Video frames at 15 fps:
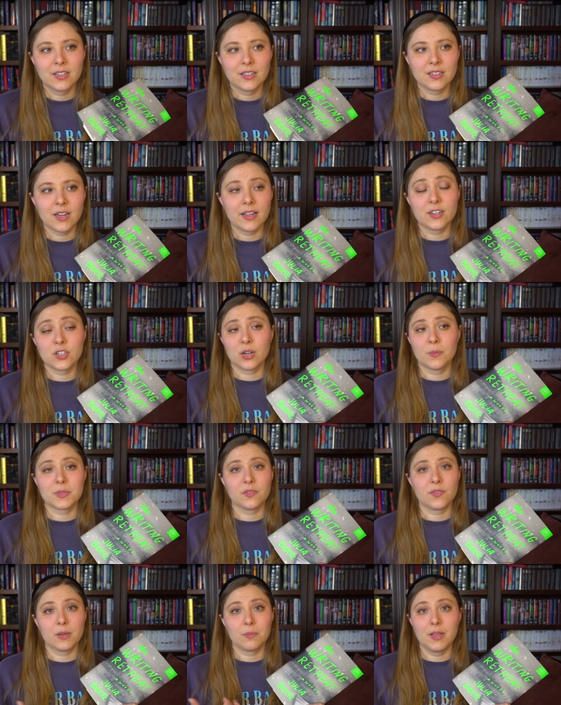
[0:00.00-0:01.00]
not in terms
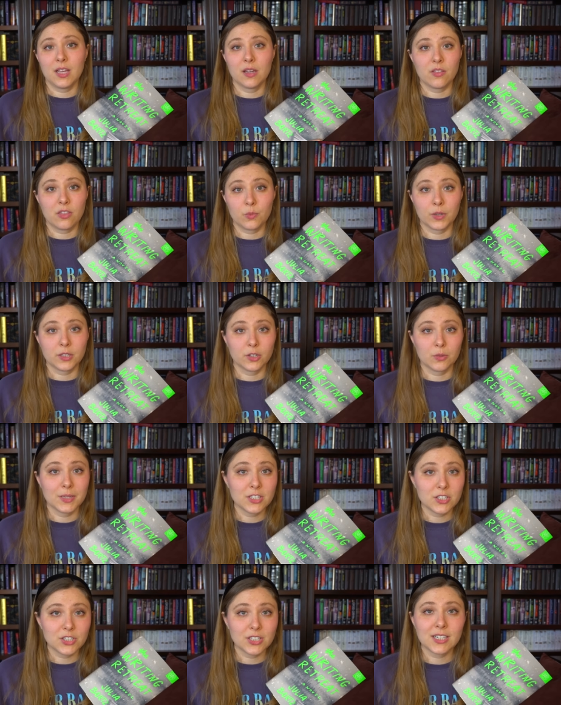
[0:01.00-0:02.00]
of like being a thriller
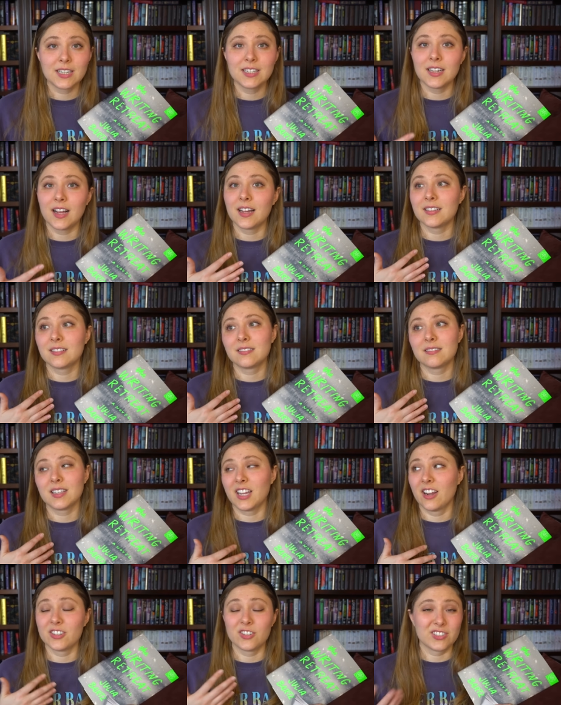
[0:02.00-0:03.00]
mystery, not the
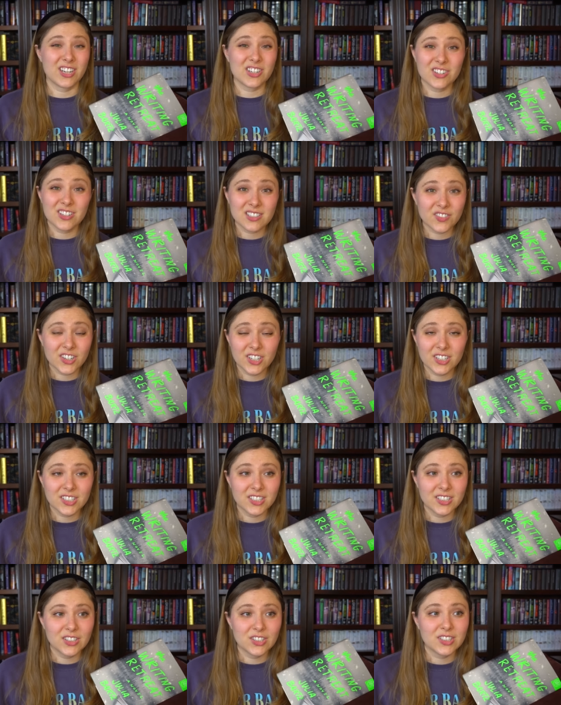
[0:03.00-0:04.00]
characterization isn't very
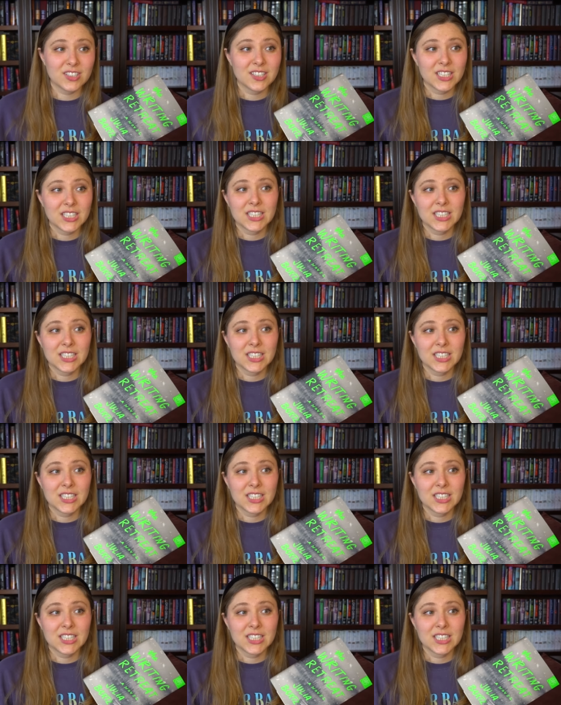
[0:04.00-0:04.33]
good.